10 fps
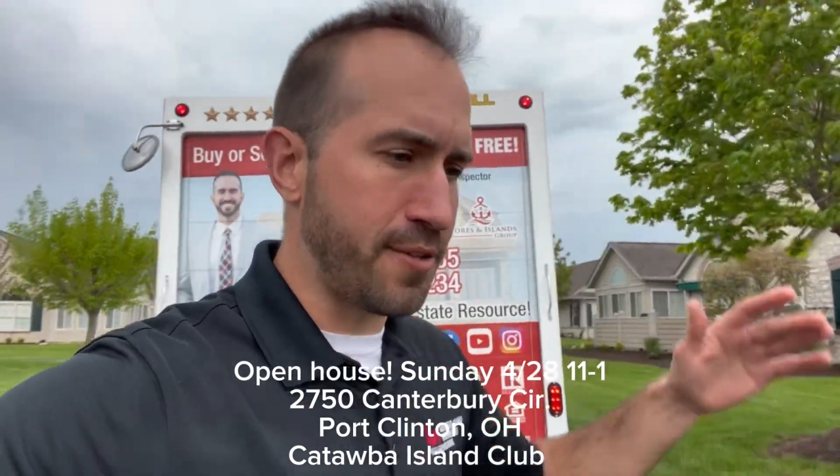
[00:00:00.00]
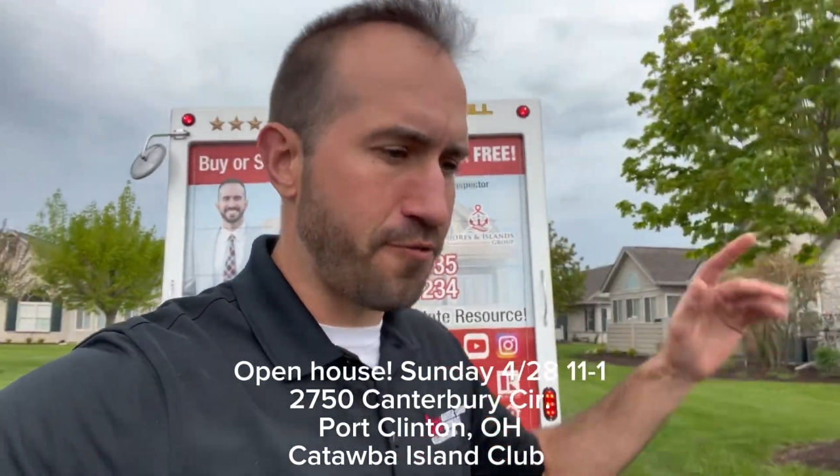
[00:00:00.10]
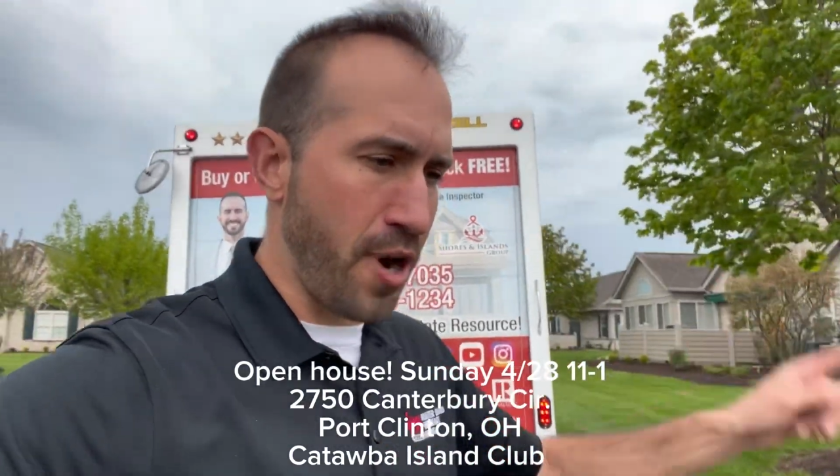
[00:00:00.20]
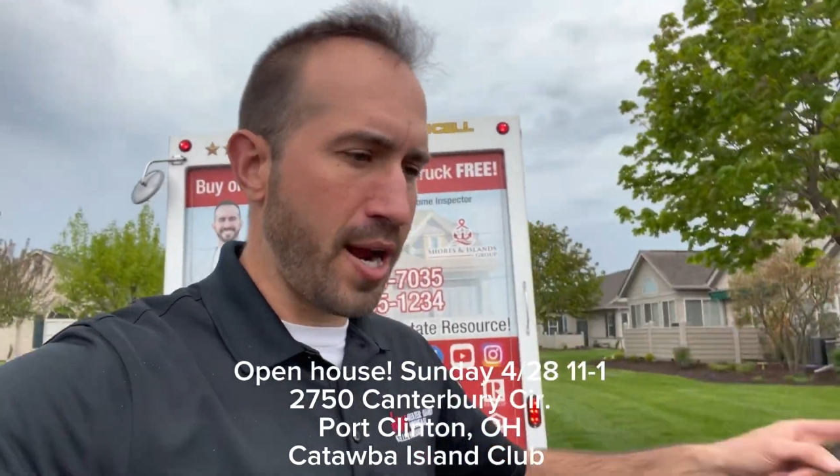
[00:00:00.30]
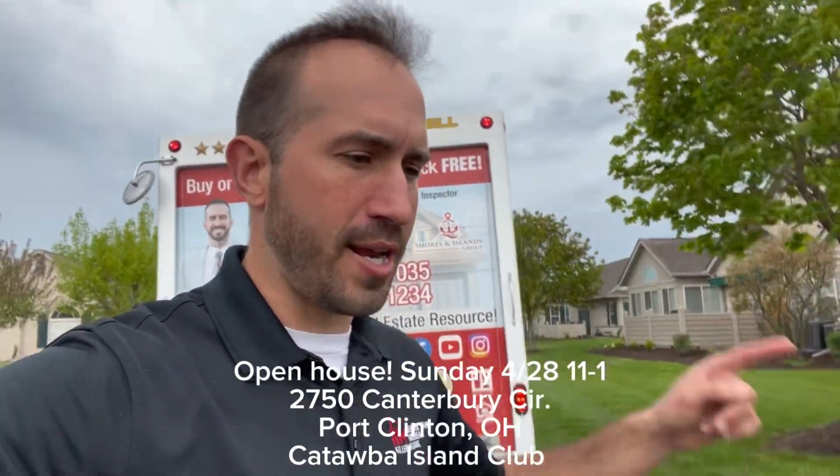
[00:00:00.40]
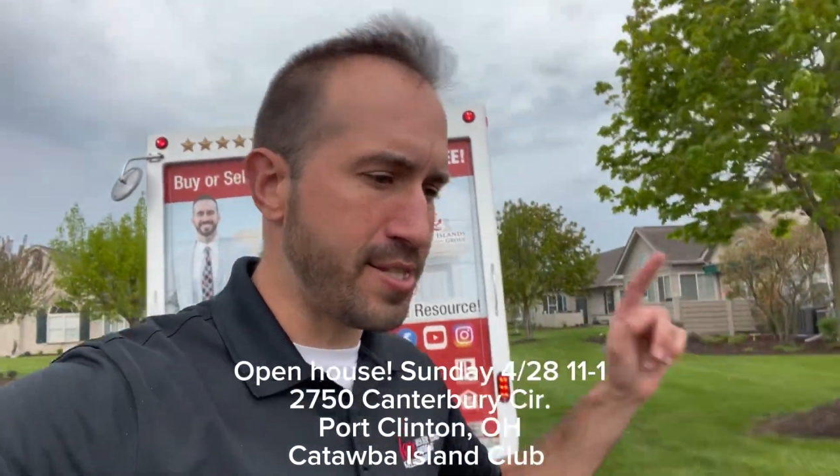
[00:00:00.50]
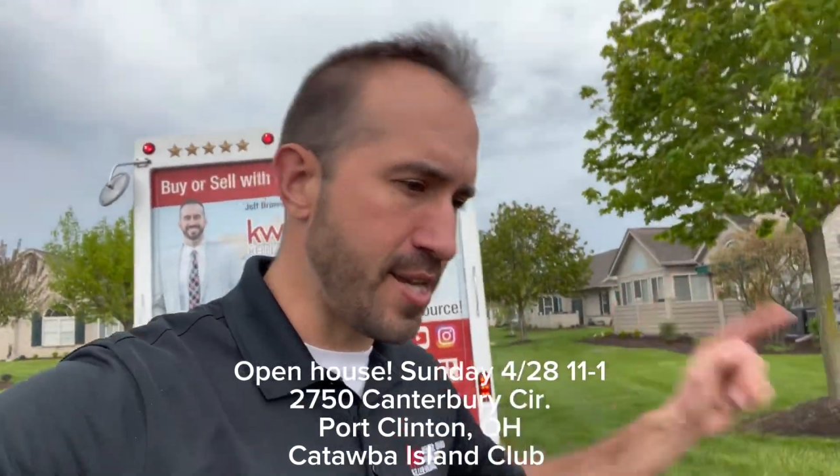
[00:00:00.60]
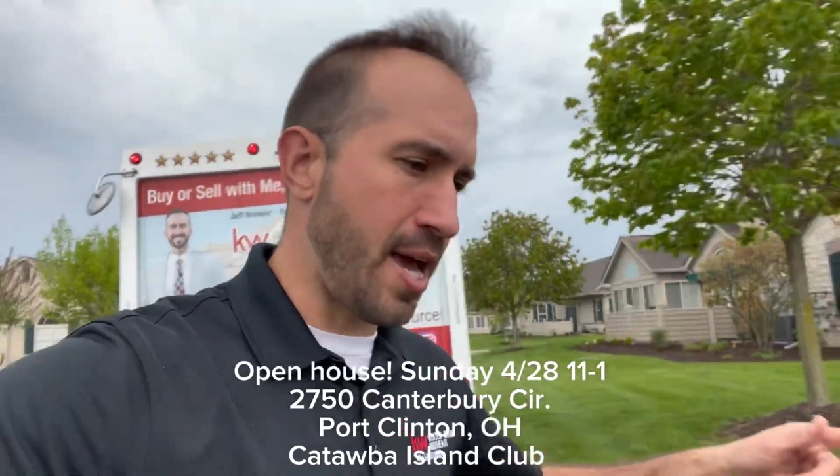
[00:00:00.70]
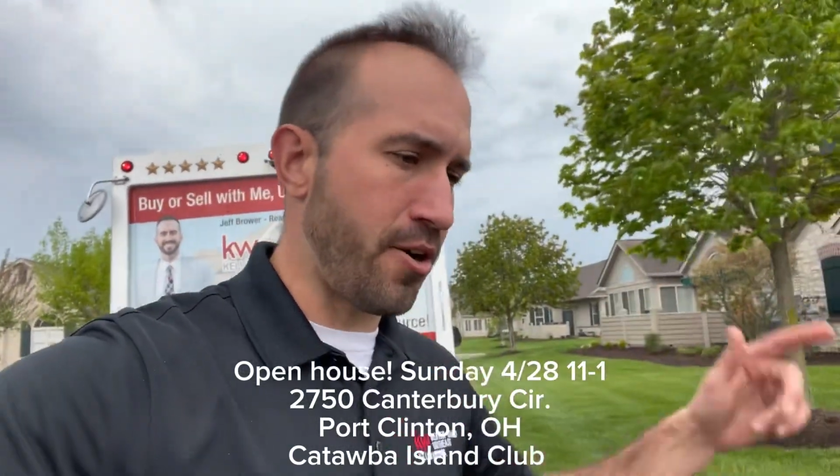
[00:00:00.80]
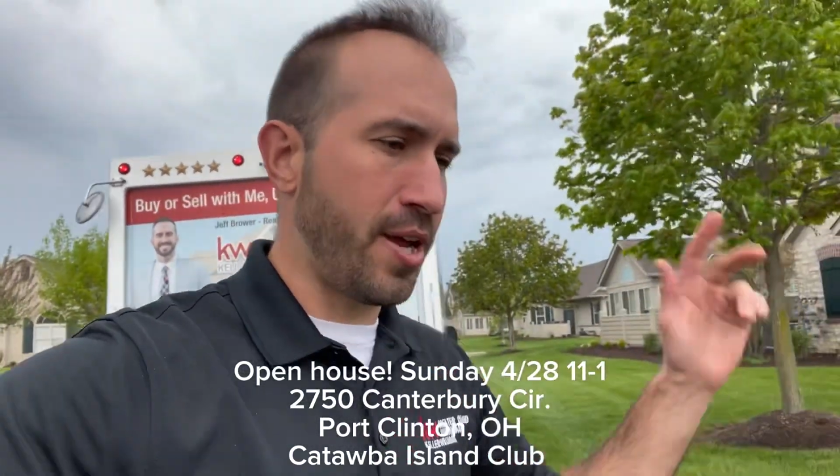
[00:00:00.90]
Friday,
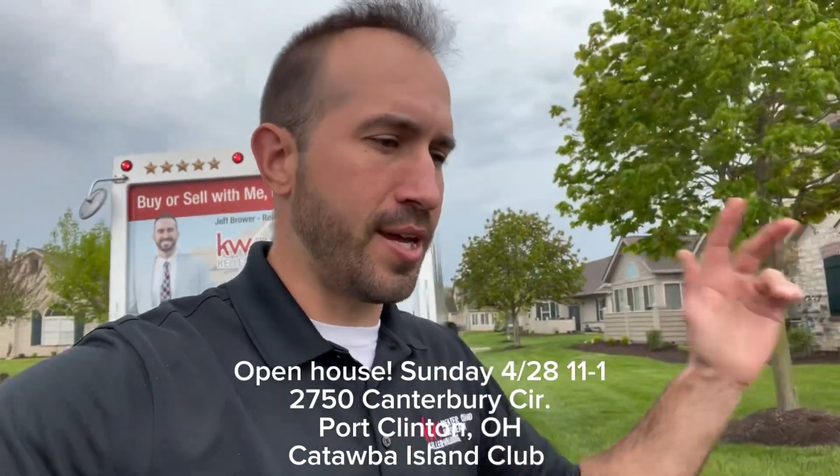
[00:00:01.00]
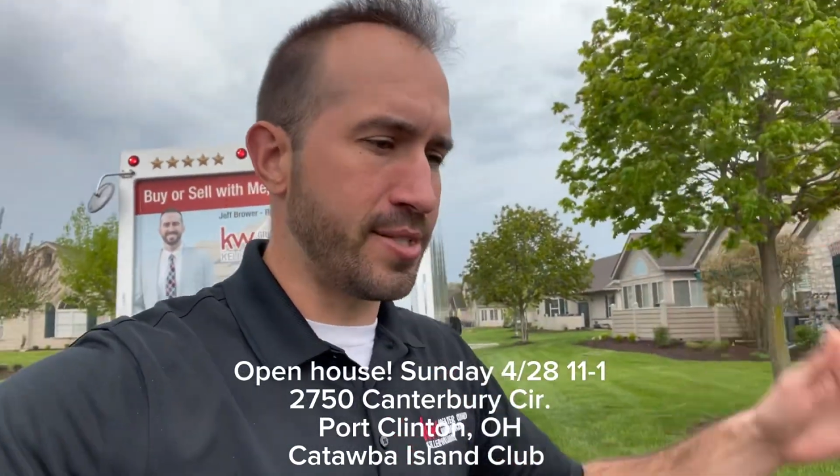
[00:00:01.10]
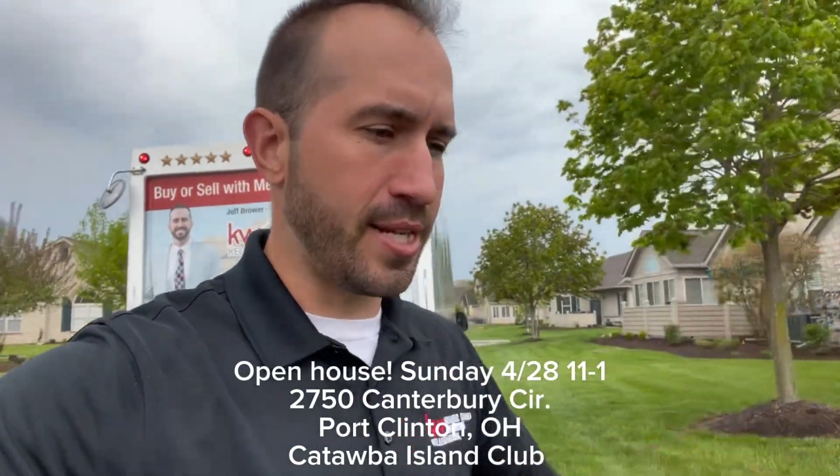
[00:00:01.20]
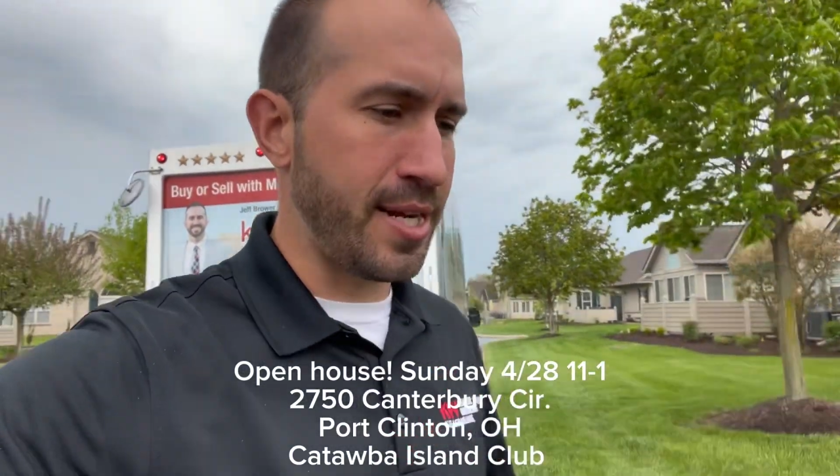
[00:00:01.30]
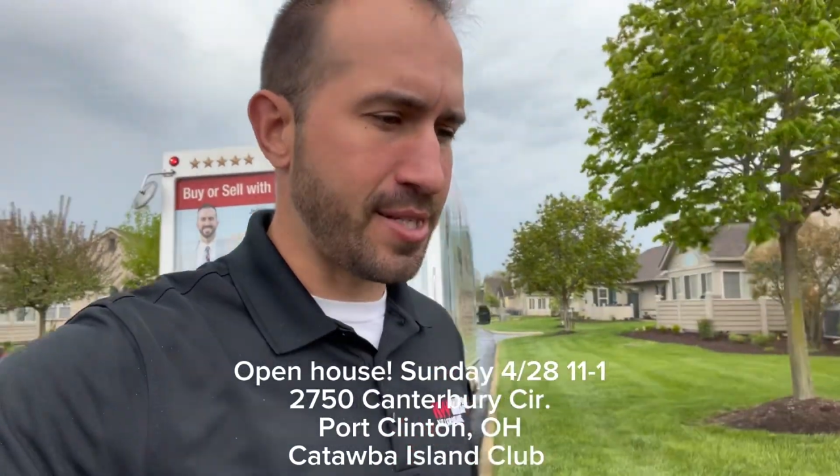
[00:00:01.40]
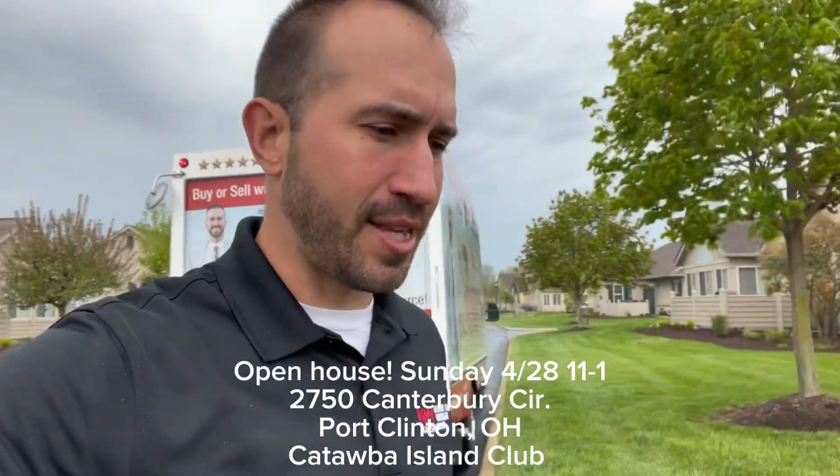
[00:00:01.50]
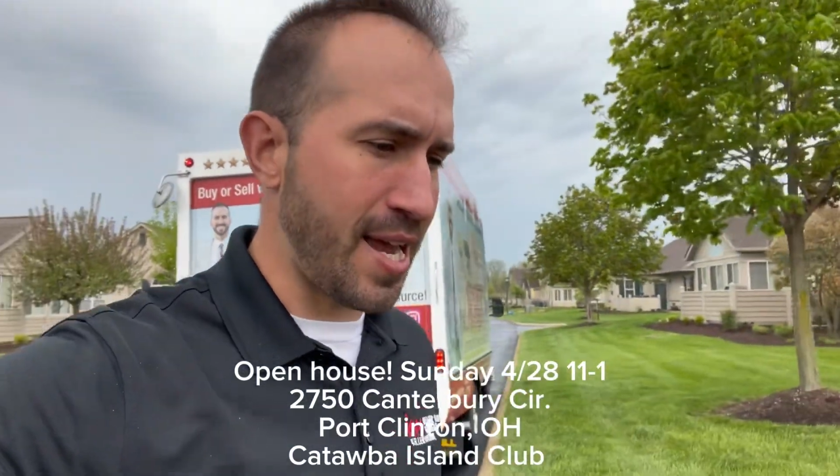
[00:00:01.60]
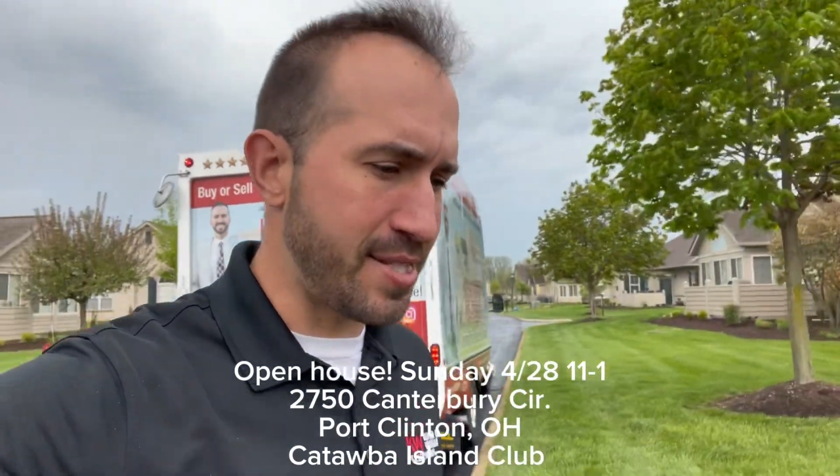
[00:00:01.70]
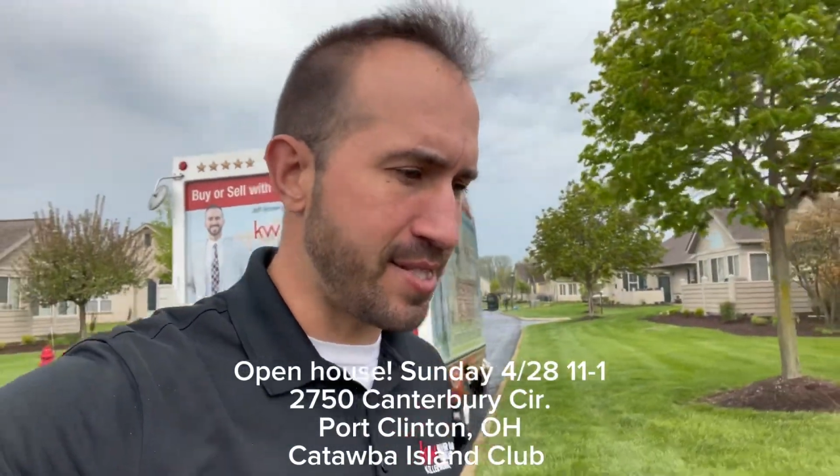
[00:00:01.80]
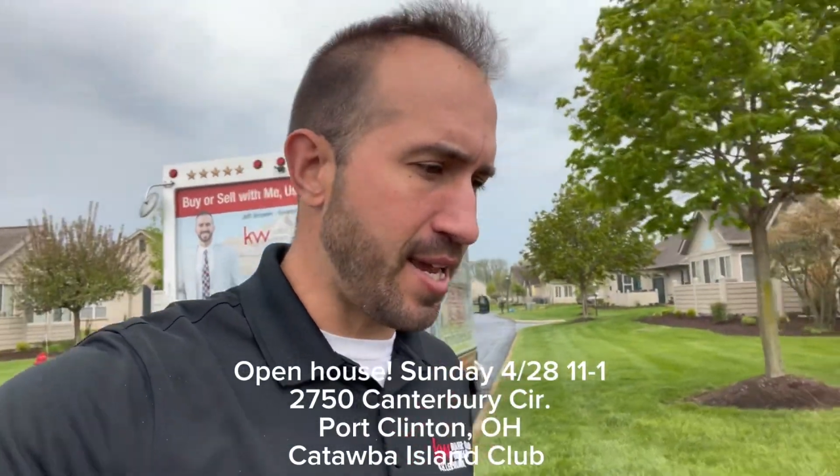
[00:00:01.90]
Saturday, and today's the
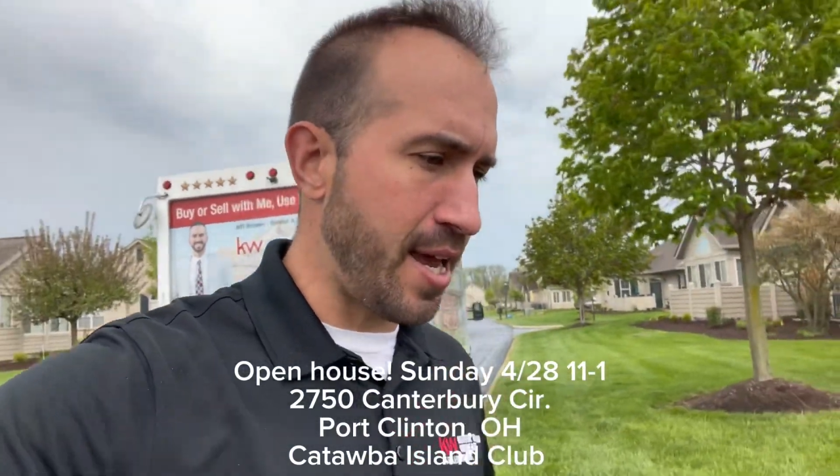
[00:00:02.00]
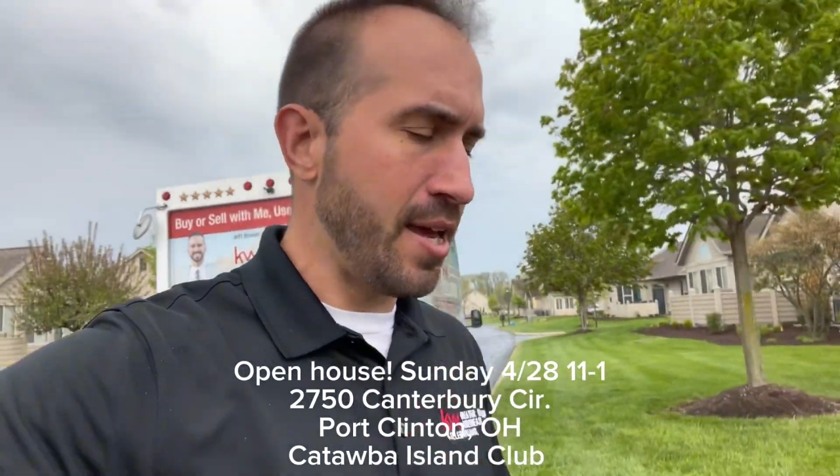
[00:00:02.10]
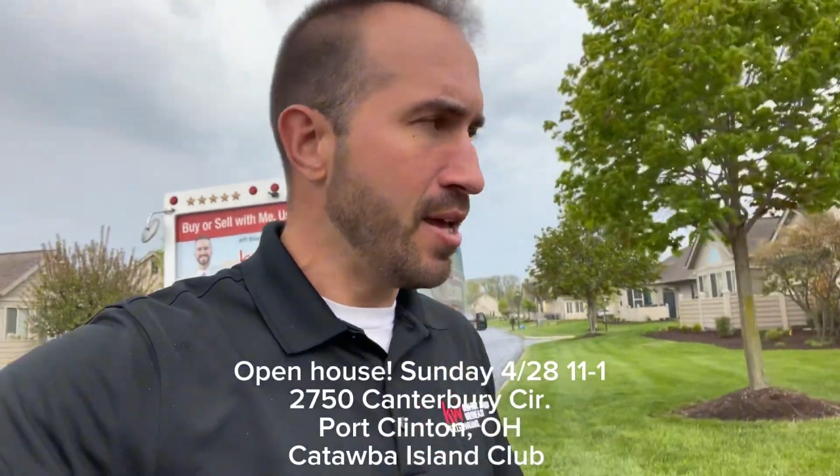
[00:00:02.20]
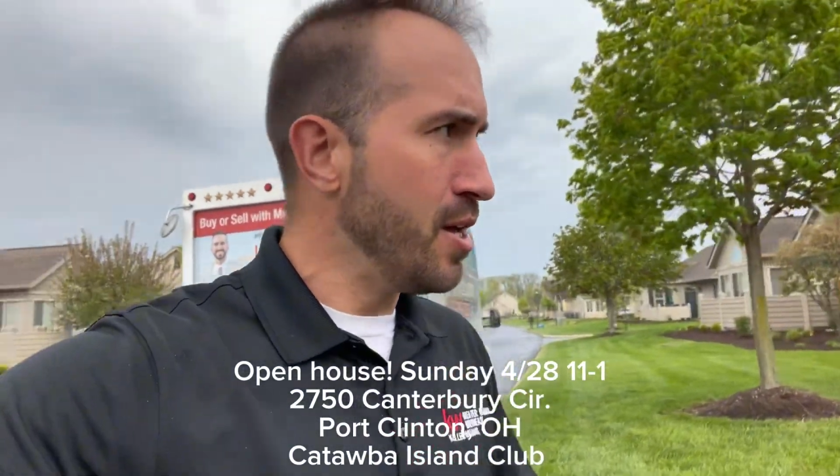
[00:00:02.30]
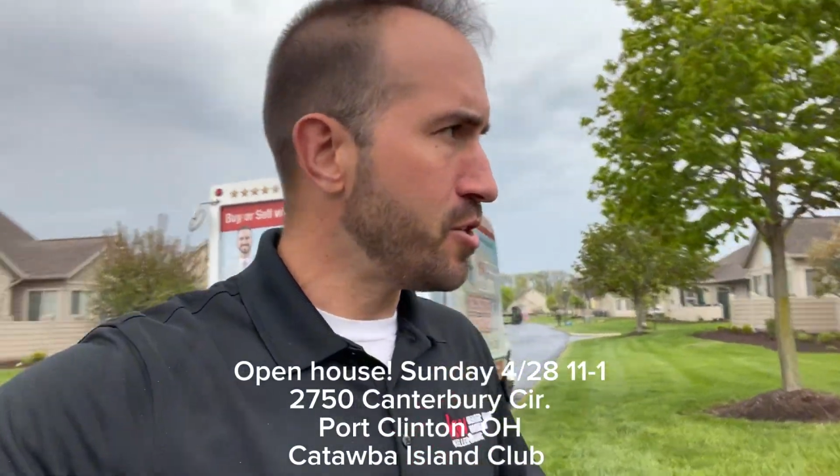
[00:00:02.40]
last day.